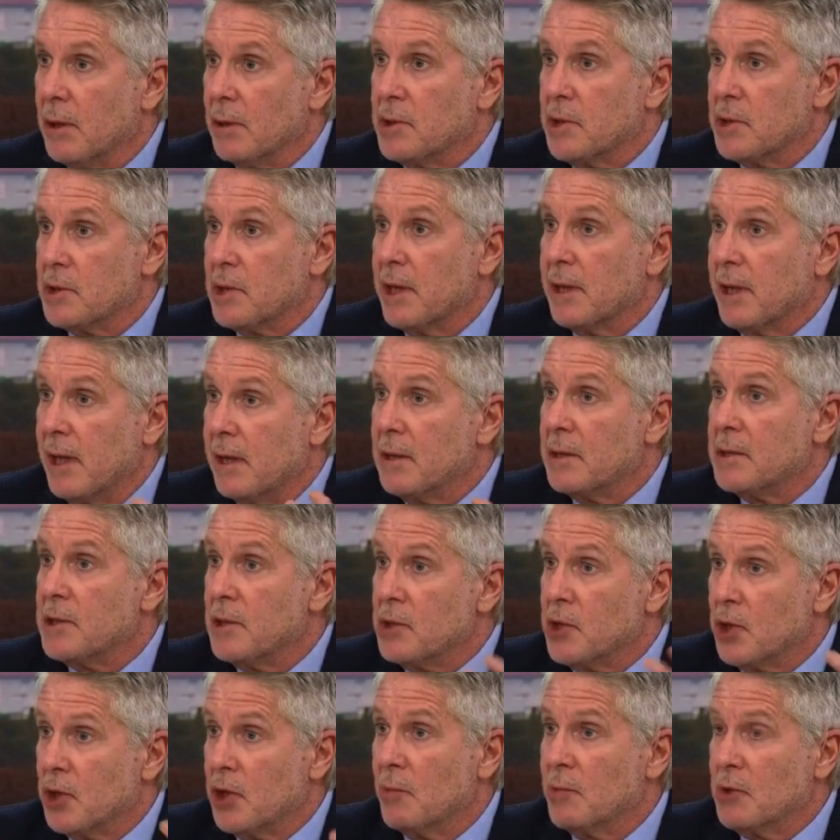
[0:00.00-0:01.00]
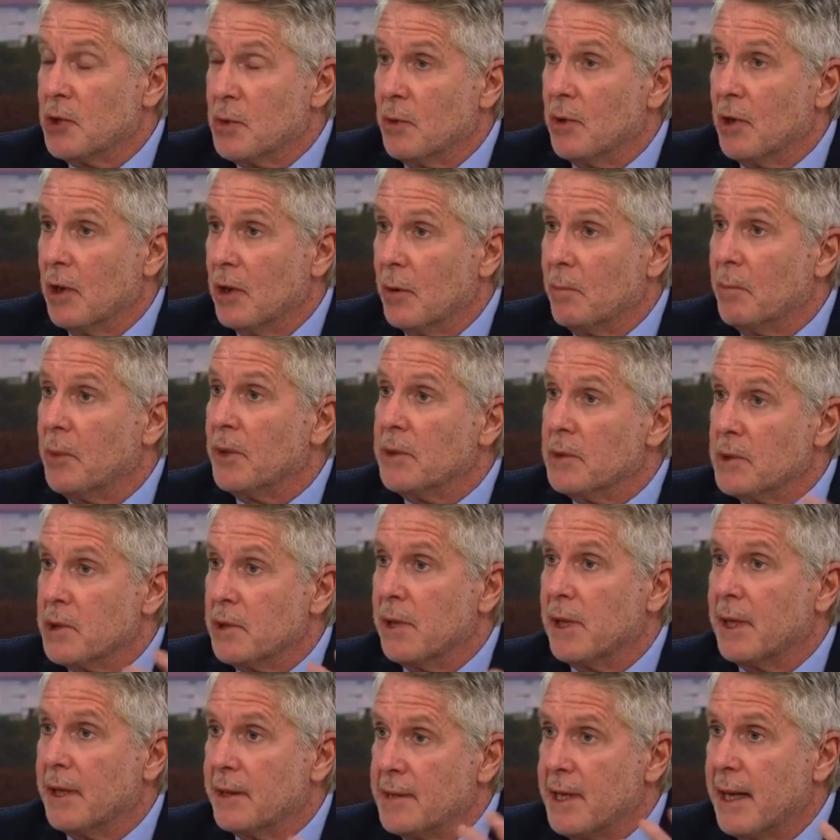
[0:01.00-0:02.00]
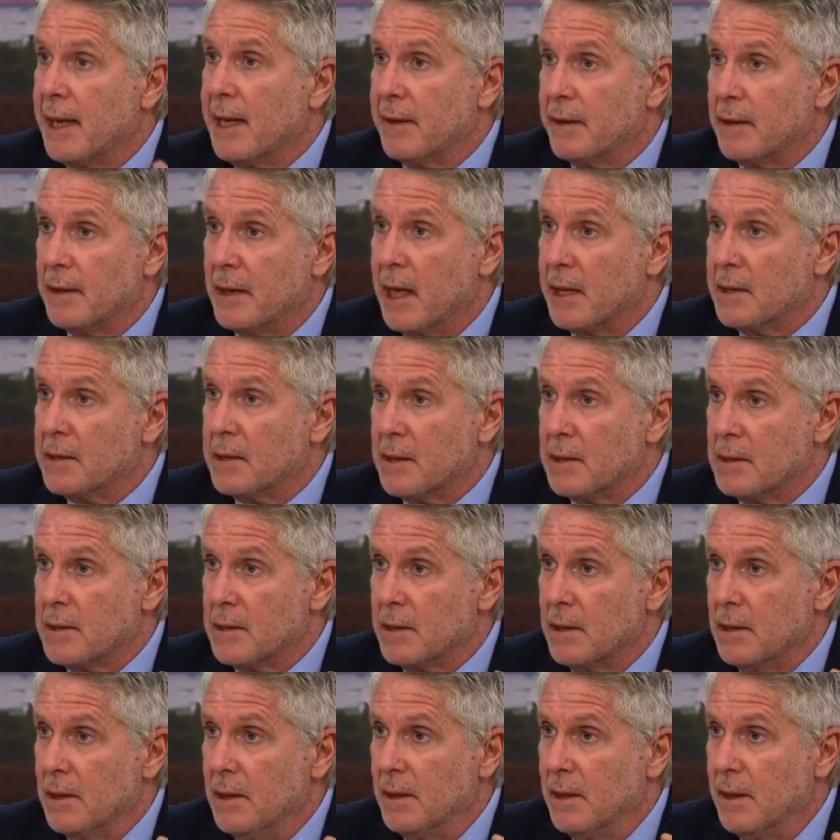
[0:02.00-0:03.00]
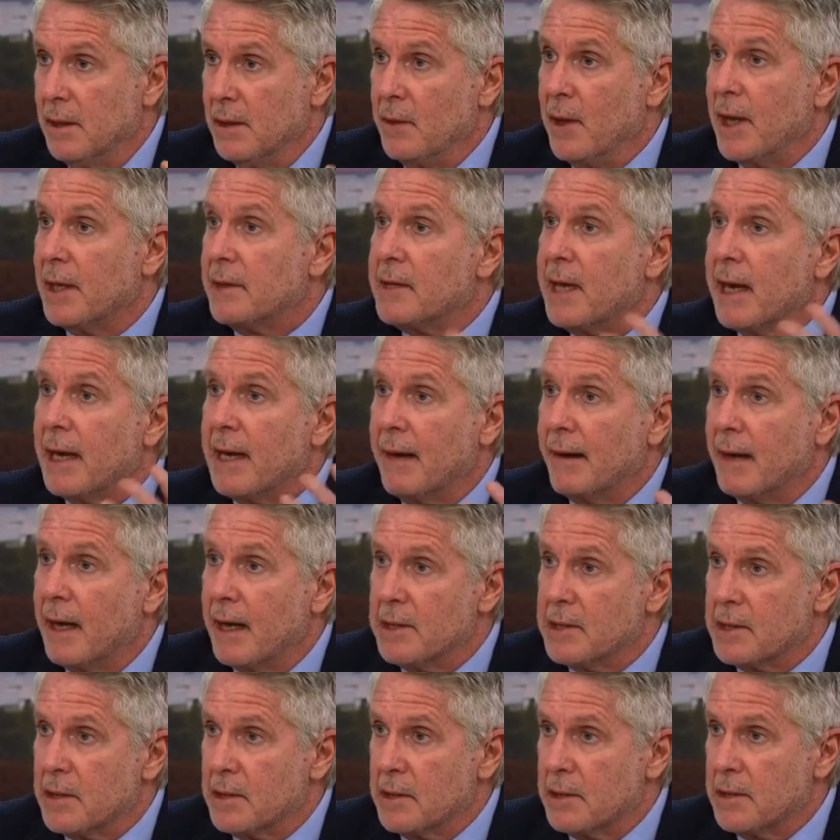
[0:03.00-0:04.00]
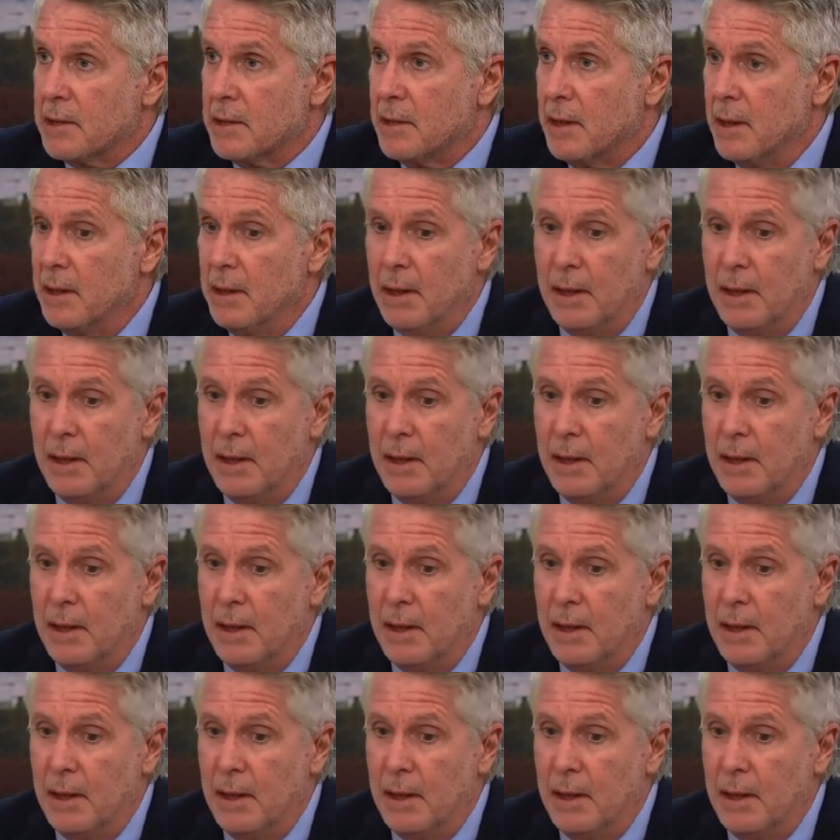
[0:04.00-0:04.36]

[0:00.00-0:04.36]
just like innocent Germans were hurt. But you still got to take out the Nazis. You got to take out ISIS.